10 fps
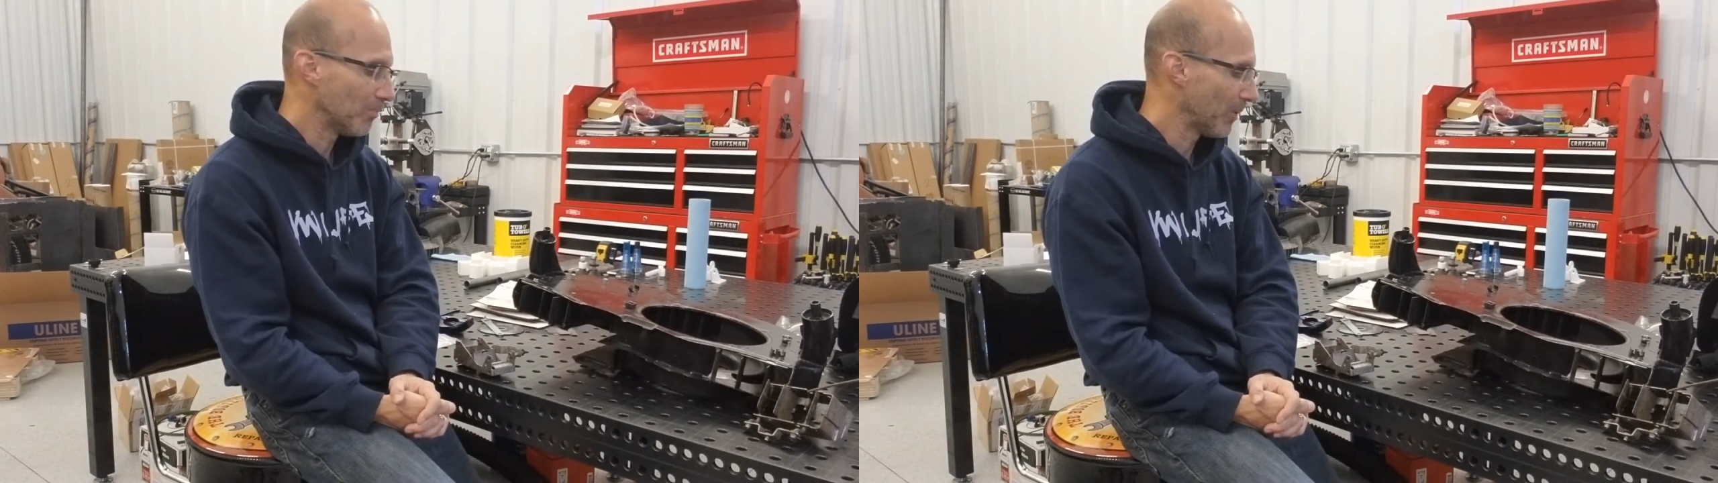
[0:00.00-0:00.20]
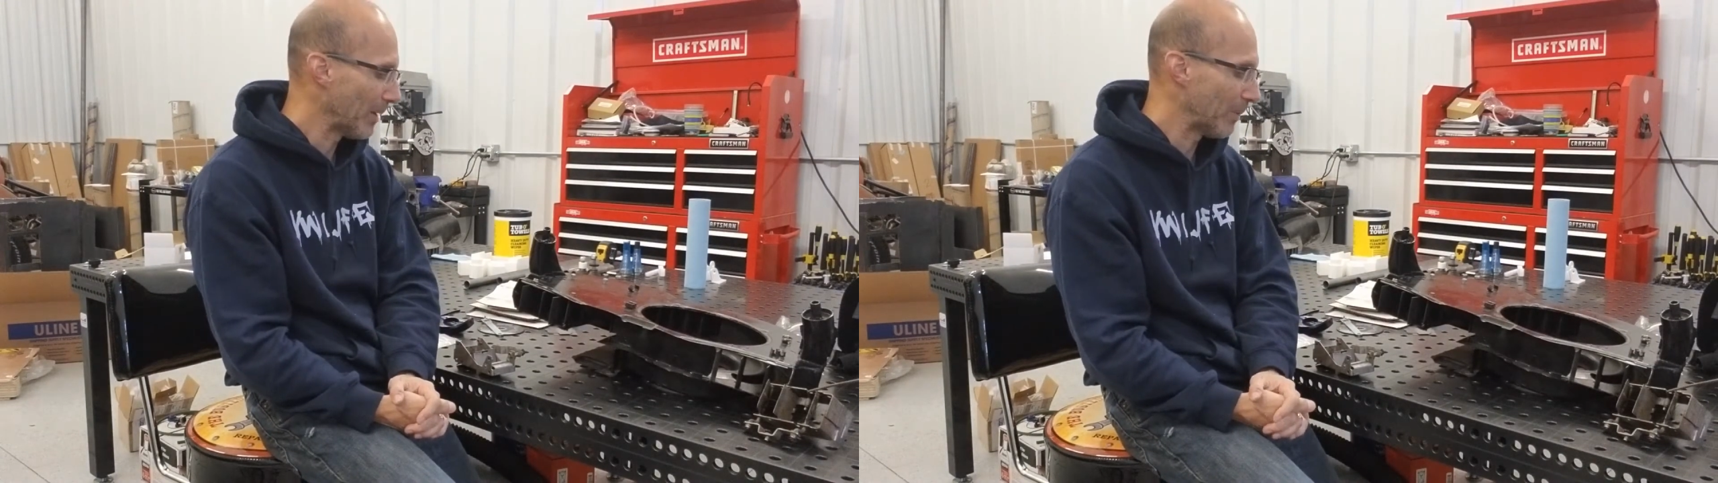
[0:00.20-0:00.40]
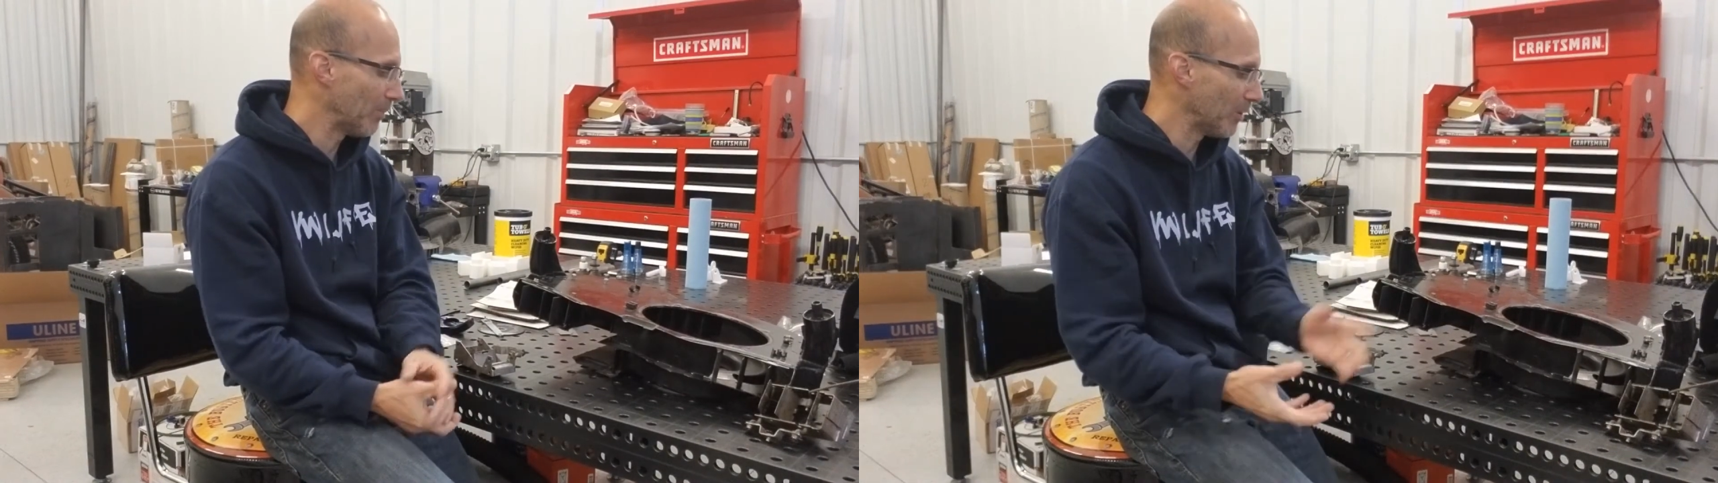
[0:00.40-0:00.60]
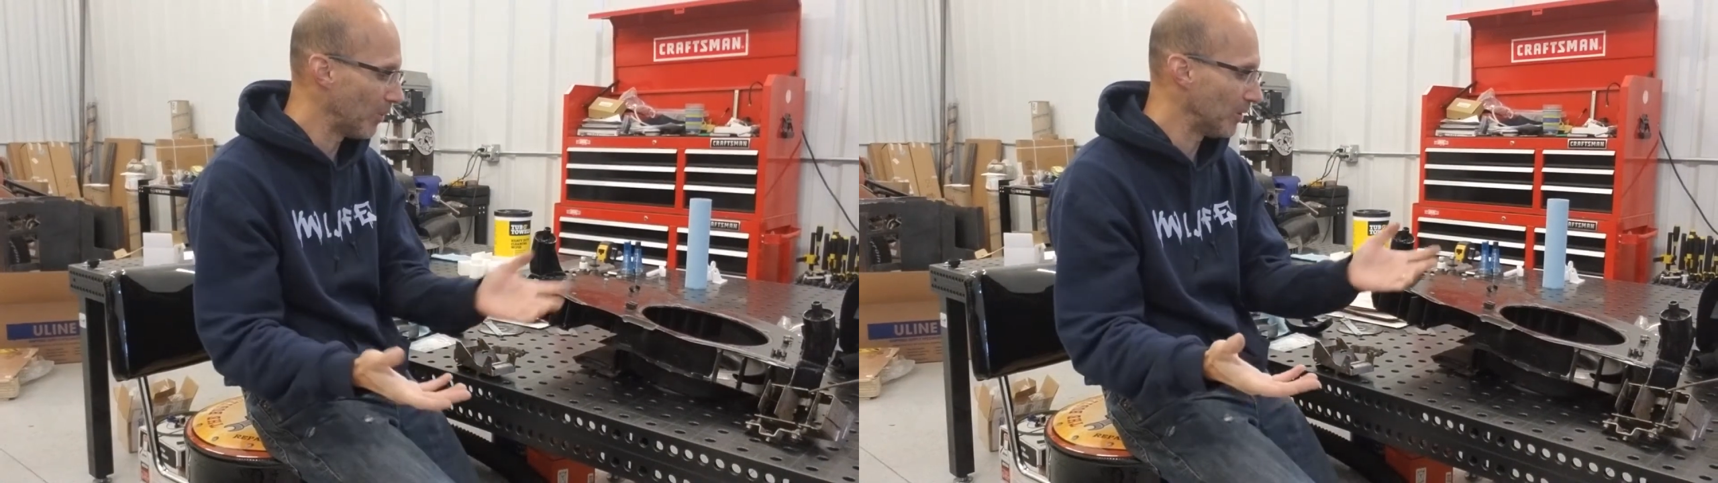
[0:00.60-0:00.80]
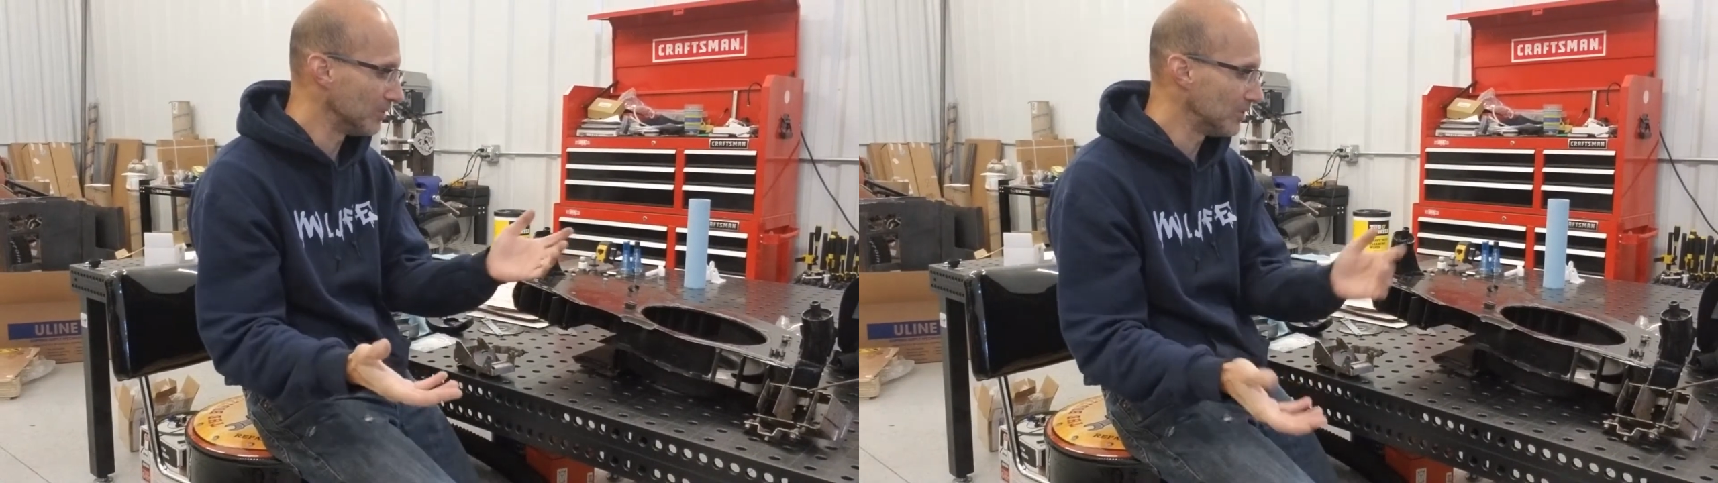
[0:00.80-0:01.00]
Probably
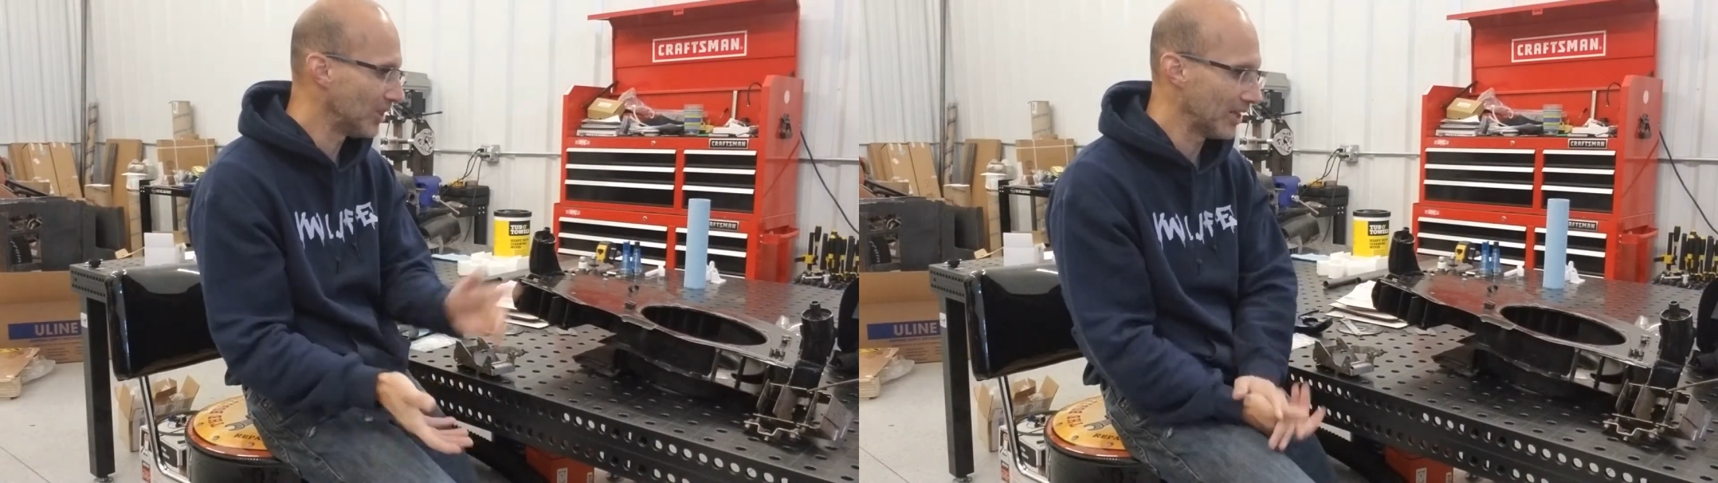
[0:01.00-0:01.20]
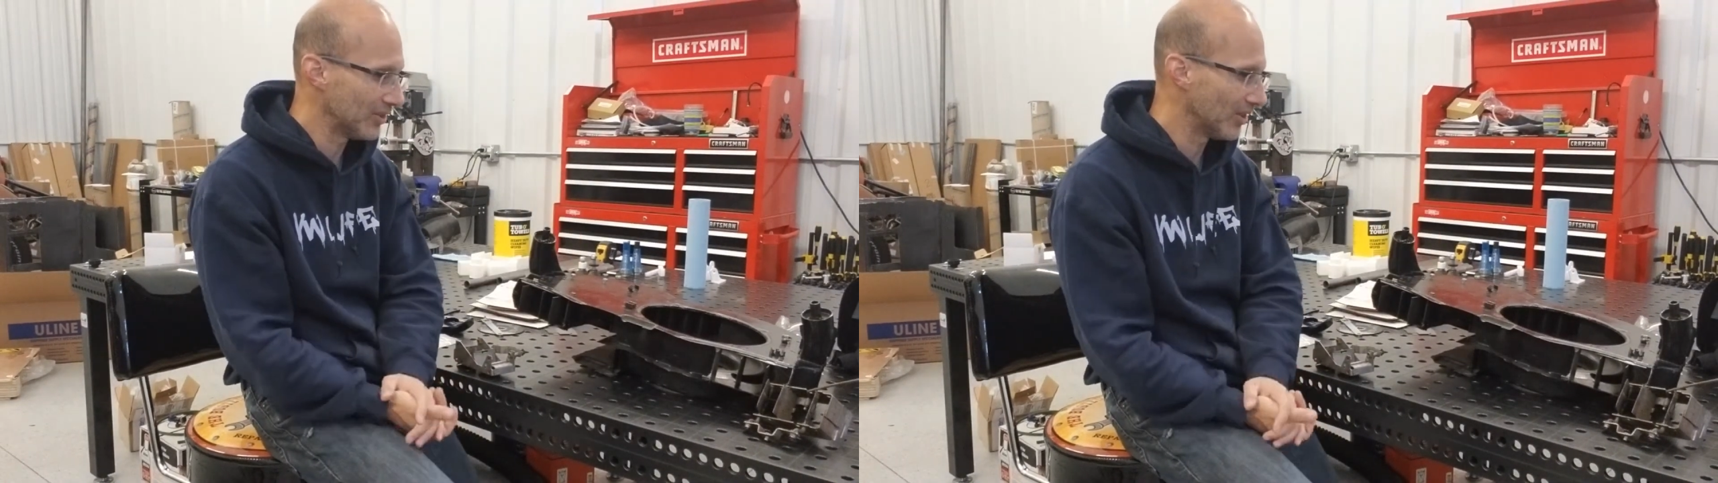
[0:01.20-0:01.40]
won't change